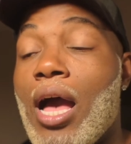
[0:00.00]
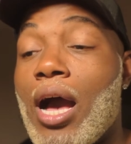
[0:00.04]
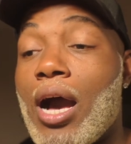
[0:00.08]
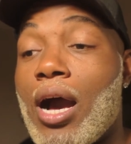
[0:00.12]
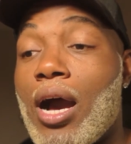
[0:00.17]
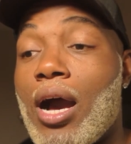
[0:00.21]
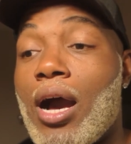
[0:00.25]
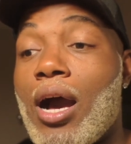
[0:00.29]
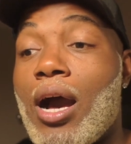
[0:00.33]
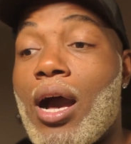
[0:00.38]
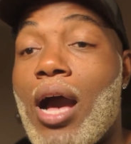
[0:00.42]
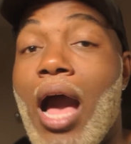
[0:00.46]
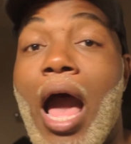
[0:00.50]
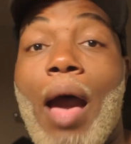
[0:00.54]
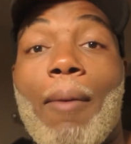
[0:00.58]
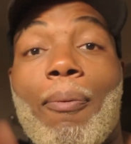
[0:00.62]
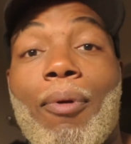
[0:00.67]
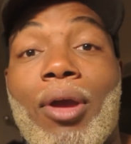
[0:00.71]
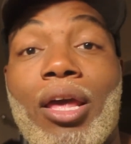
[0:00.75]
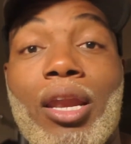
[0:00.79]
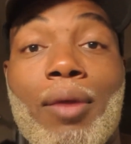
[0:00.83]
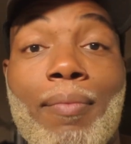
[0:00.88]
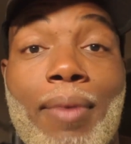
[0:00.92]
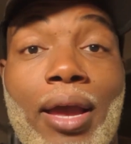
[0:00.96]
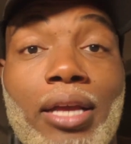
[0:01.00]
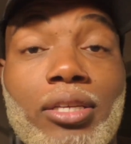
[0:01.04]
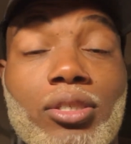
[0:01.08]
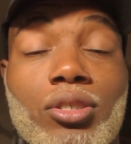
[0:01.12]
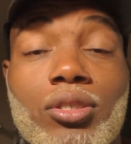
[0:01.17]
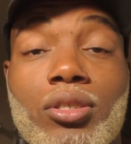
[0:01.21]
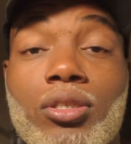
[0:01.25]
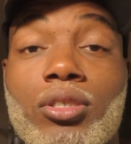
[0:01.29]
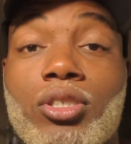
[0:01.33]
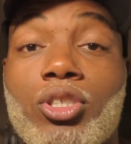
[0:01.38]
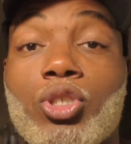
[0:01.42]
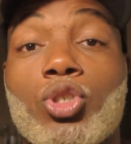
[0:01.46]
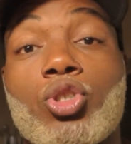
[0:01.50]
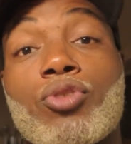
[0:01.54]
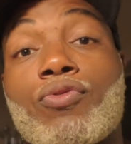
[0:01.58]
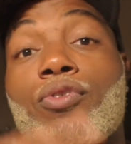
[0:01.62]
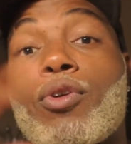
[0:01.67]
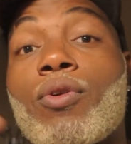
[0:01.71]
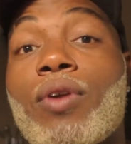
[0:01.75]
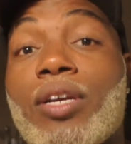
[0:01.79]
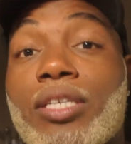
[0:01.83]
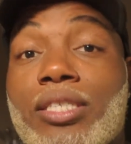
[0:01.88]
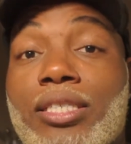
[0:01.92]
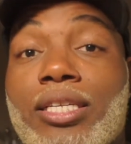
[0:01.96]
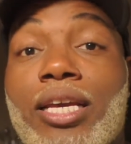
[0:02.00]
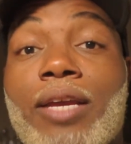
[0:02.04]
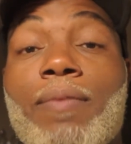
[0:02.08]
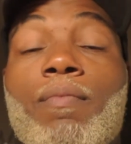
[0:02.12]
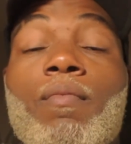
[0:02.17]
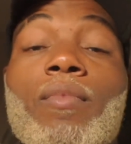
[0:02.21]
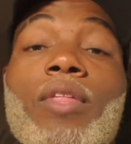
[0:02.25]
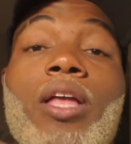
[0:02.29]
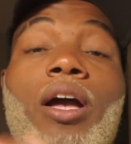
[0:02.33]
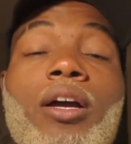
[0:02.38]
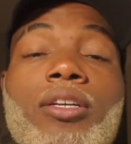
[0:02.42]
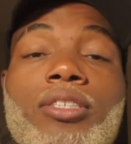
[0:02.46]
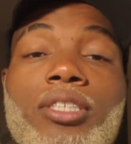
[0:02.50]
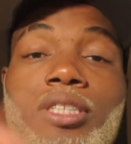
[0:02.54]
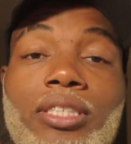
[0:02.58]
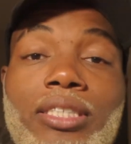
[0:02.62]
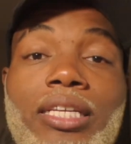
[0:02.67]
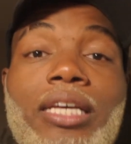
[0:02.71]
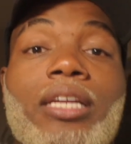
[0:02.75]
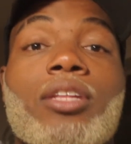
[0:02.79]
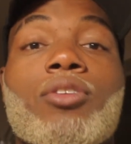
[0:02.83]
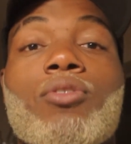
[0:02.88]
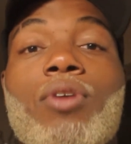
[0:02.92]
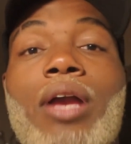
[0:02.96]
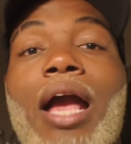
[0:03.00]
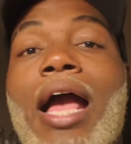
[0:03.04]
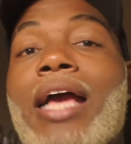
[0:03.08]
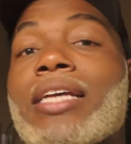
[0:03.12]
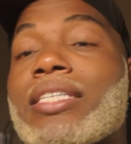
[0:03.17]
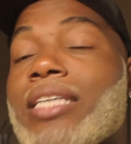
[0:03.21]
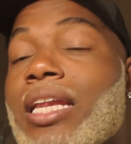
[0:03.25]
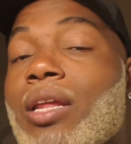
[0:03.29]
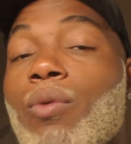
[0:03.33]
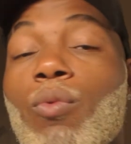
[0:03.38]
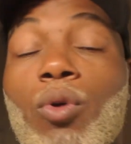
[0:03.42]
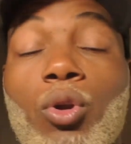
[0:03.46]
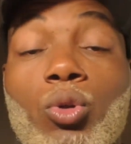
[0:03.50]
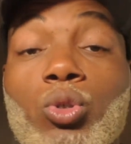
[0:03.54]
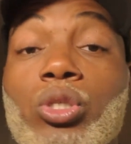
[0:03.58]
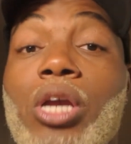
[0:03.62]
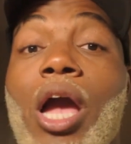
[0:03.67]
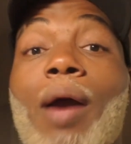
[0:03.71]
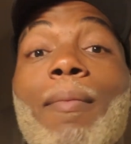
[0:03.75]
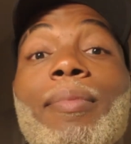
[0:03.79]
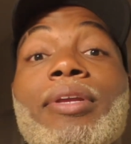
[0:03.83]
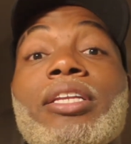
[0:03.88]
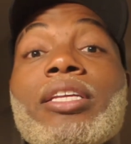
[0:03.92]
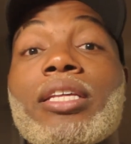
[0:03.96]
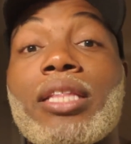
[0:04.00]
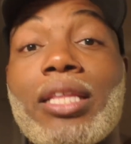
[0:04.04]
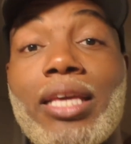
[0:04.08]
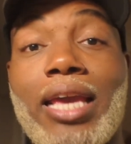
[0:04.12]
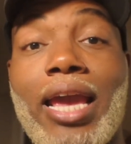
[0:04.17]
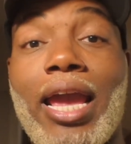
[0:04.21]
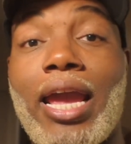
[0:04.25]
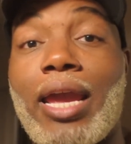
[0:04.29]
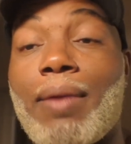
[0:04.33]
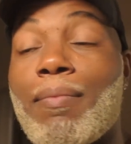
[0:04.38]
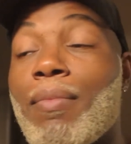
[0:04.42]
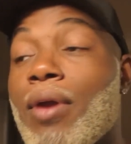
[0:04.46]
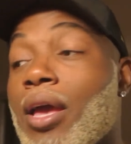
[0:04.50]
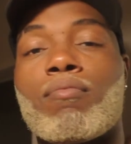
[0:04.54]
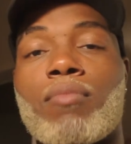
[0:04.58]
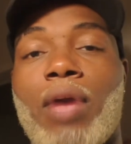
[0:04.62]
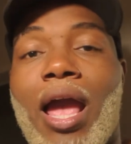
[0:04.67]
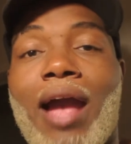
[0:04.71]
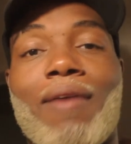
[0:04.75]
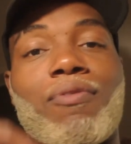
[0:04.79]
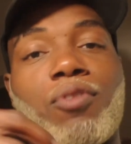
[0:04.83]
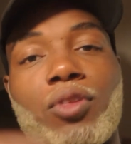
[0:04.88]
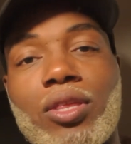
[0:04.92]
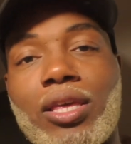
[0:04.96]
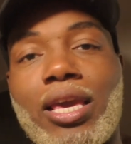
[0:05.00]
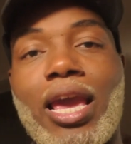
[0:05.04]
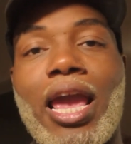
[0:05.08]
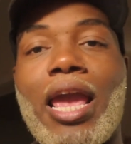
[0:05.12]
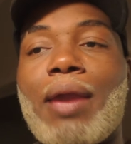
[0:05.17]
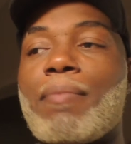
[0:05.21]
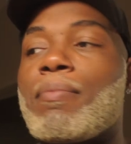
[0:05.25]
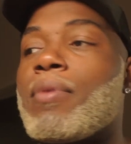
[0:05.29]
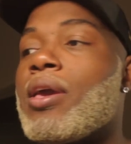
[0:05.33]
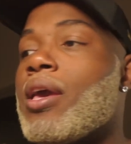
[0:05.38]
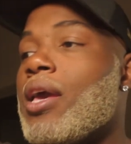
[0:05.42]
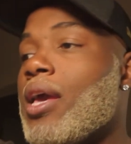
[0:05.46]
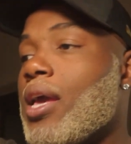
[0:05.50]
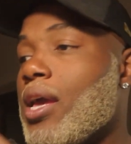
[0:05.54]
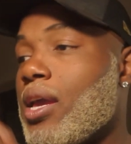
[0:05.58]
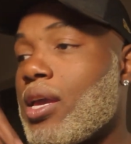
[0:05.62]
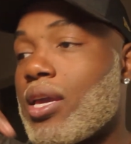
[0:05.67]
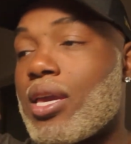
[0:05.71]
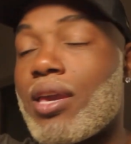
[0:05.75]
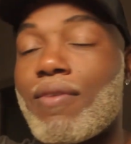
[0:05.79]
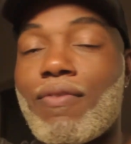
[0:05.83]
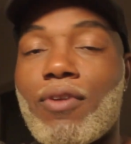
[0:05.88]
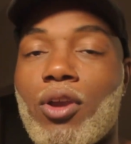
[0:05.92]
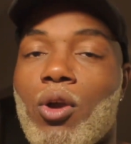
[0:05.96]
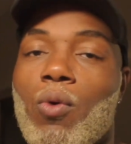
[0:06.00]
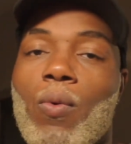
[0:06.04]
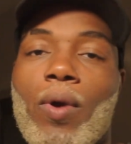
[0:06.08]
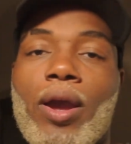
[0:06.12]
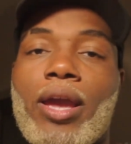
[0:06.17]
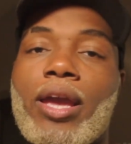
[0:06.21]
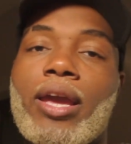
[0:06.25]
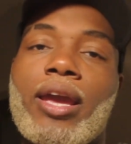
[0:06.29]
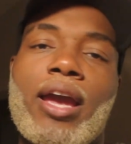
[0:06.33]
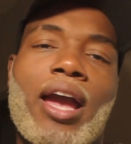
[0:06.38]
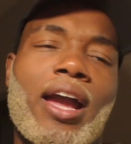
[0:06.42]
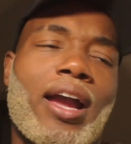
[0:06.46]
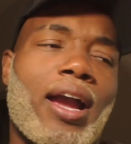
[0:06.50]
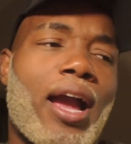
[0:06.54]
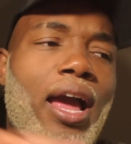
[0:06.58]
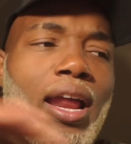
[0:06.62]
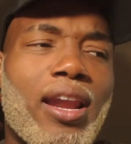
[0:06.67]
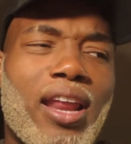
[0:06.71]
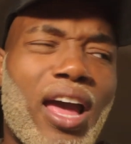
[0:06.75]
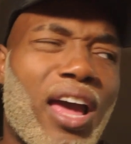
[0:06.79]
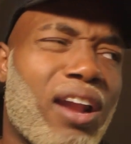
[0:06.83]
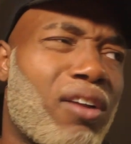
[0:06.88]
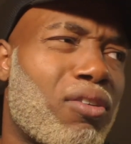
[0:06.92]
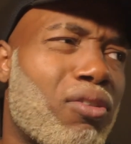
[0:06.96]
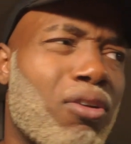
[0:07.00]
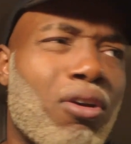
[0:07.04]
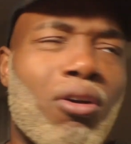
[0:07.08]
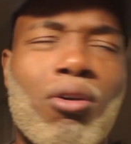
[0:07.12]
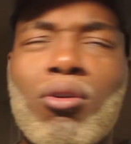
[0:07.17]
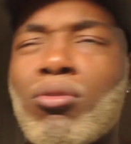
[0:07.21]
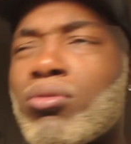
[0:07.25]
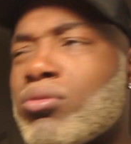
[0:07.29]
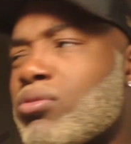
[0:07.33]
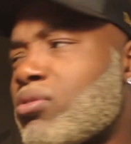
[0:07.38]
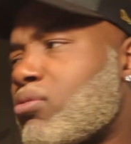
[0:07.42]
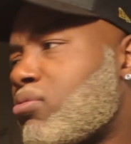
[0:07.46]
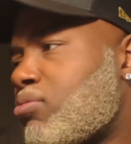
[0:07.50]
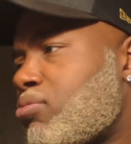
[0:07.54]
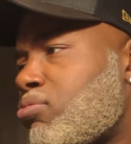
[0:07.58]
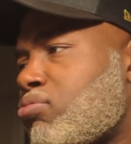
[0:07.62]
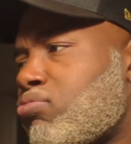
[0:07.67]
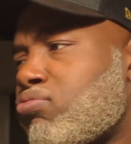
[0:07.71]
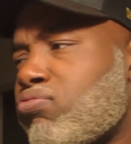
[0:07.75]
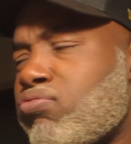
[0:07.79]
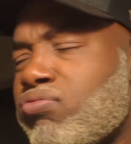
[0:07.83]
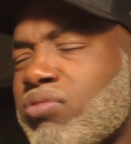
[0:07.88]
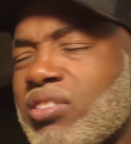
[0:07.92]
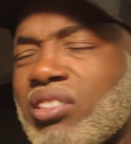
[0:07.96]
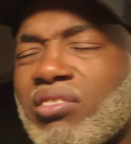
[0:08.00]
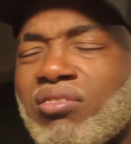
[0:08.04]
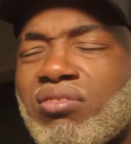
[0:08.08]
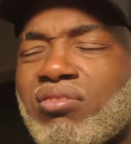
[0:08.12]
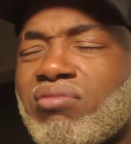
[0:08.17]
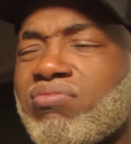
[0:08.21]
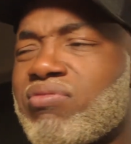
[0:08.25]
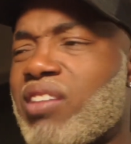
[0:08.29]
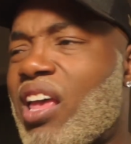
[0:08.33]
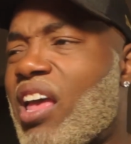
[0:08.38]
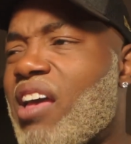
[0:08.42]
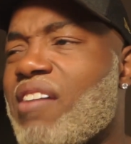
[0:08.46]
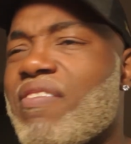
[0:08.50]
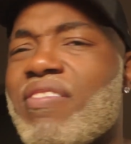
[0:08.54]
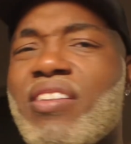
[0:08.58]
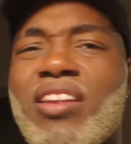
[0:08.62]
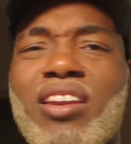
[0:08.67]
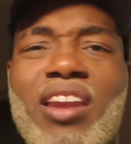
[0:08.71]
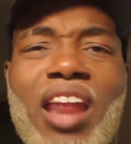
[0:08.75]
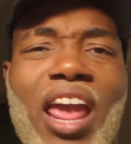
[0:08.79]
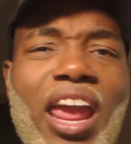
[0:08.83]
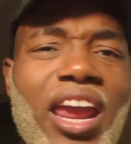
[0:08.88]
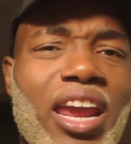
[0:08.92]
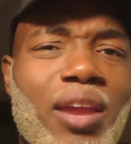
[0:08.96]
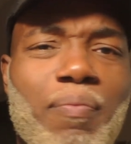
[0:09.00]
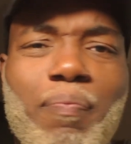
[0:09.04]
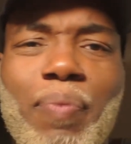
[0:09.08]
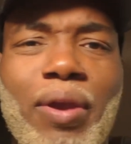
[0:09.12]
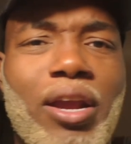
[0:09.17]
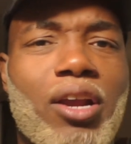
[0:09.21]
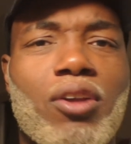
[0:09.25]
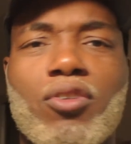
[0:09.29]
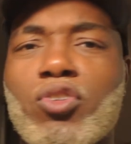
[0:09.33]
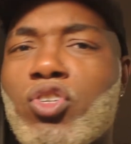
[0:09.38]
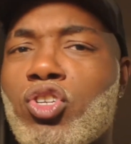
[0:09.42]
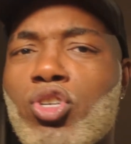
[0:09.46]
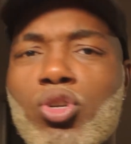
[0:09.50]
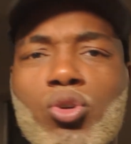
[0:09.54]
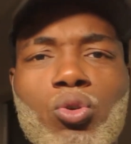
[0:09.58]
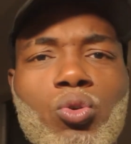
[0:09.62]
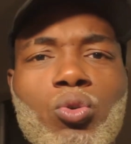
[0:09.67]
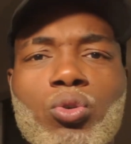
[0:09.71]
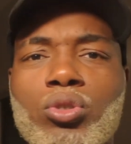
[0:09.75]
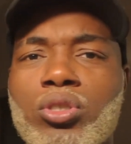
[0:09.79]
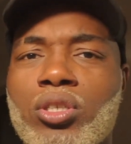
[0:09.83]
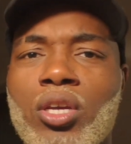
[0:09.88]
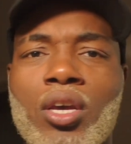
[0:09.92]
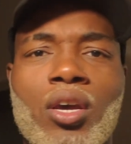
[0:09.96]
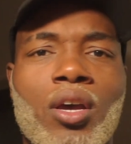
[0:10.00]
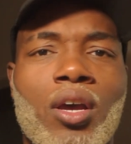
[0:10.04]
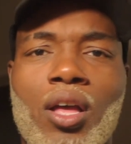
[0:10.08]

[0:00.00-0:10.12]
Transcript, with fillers: Uh, après le match, si tu veux rester. Uh, just telling you guys, anyone who's coming to the game, after the game, giving away, I got, I don't know, seven, eight pair of shoes.